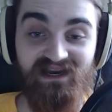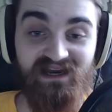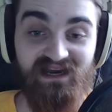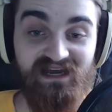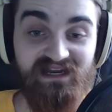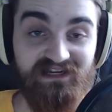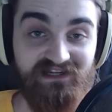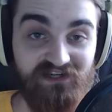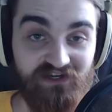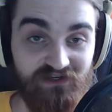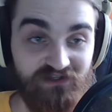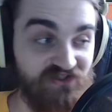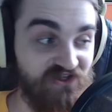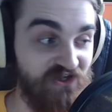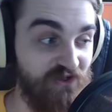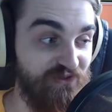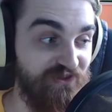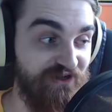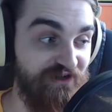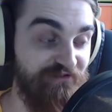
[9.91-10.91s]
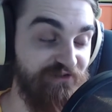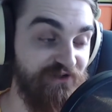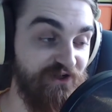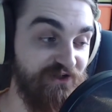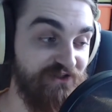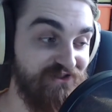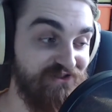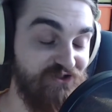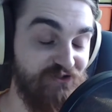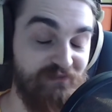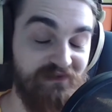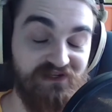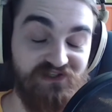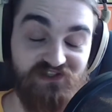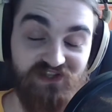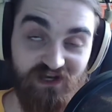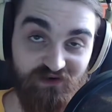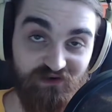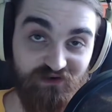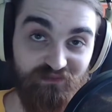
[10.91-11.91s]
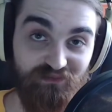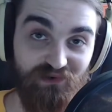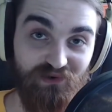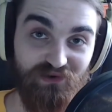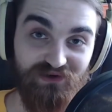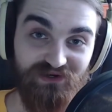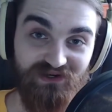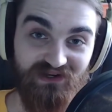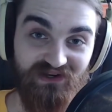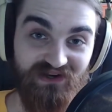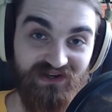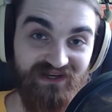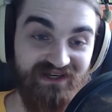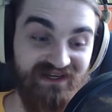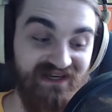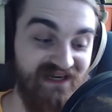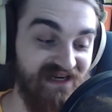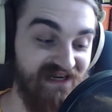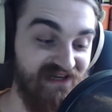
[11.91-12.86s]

And it turns out that I forgot to turn my soundboard on,